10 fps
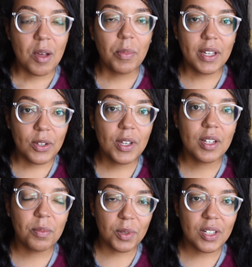but you
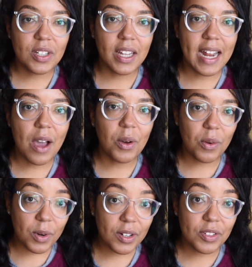can appreciate how
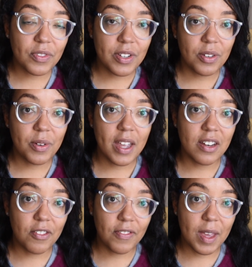it works for you
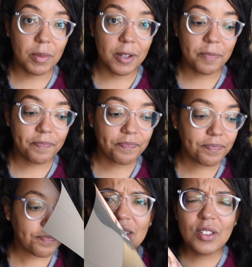and your family.
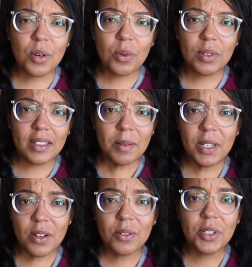So let
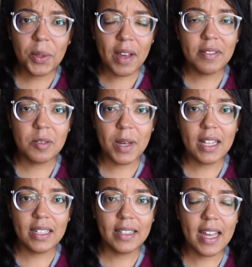me know, do you have a
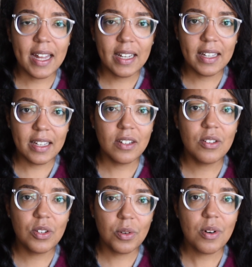spot like that
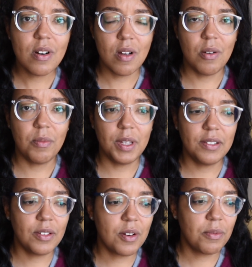in your home?
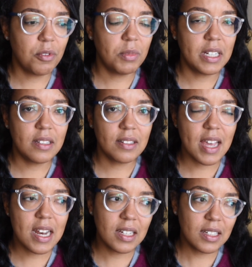Is there a room that is
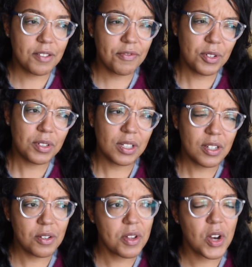kind of confusing
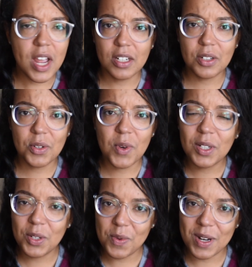to you and you're not sure
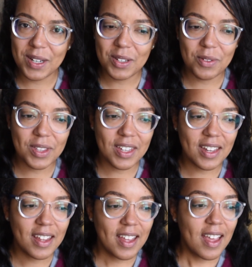what you want to do with
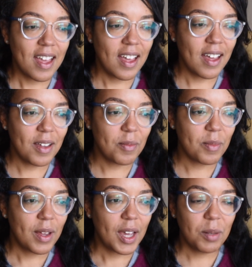it?
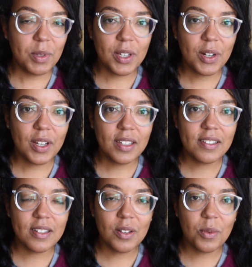I'd be
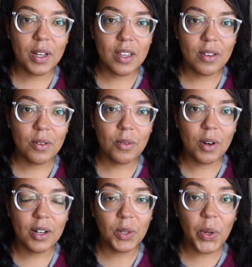curious to know what you
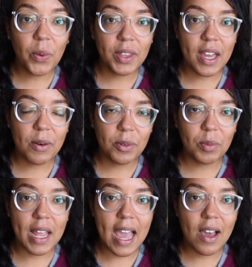are doing with that
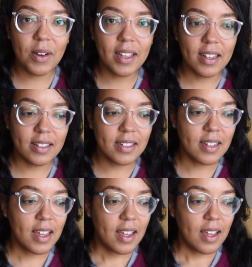room now
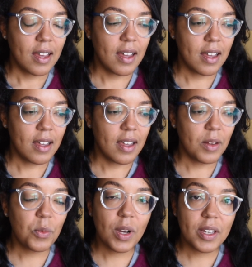
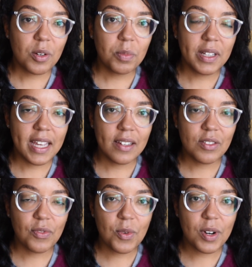and what your
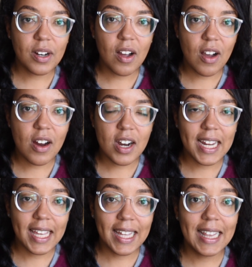plans for it are
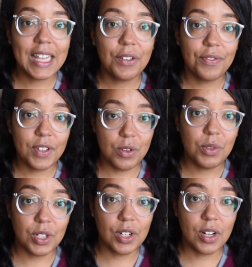in the
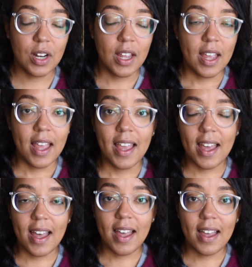future.
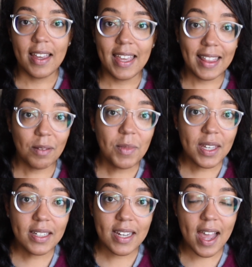In the
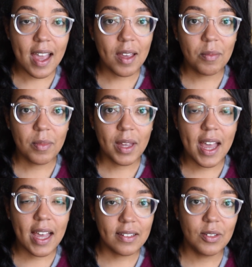meantime,
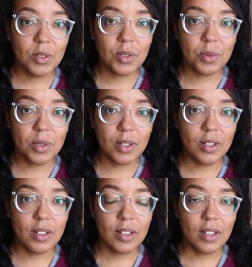as
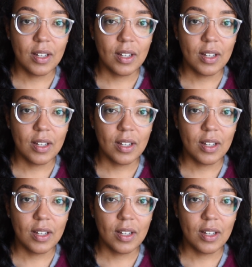usual,